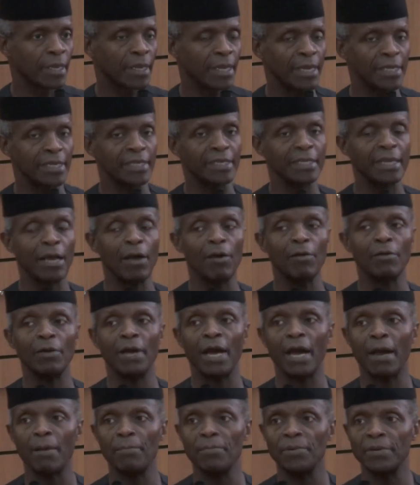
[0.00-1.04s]
it is now
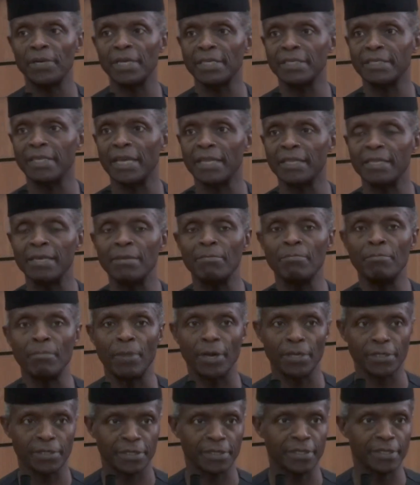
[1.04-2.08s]
apparent that they
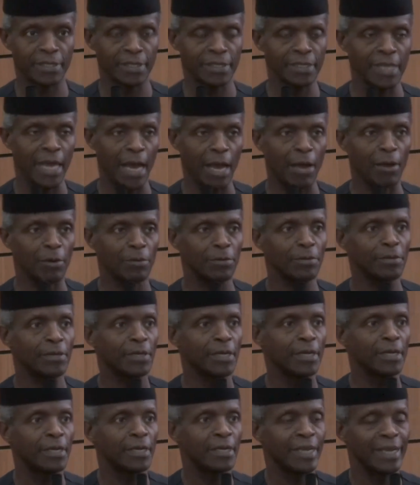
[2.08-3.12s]
must now
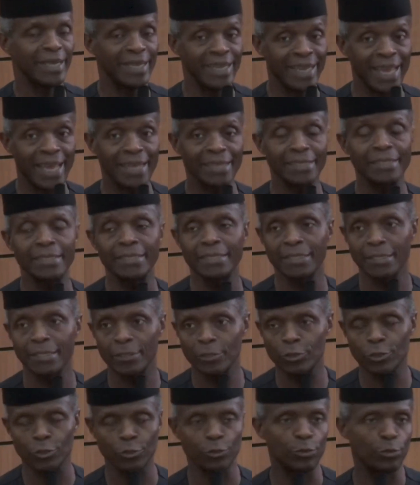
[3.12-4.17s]
lend
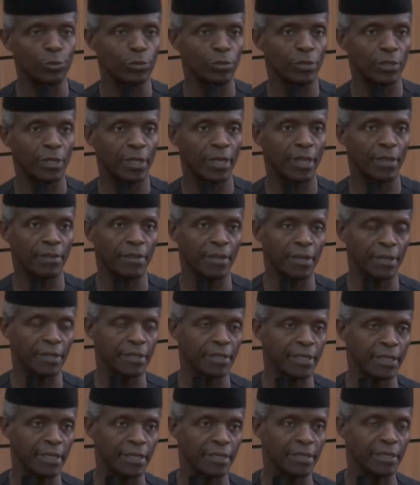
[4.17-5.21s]
to the,
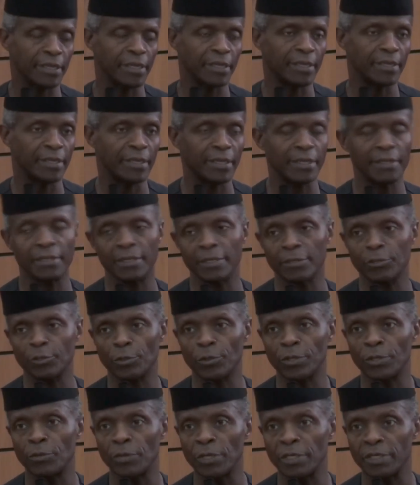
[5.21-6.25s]
the, the, the to
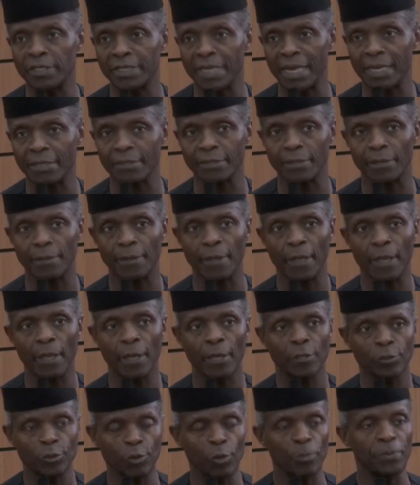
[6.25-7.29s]
the real sector.
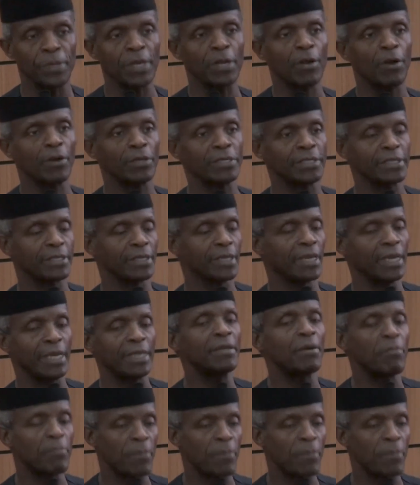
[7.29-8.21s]
So because in the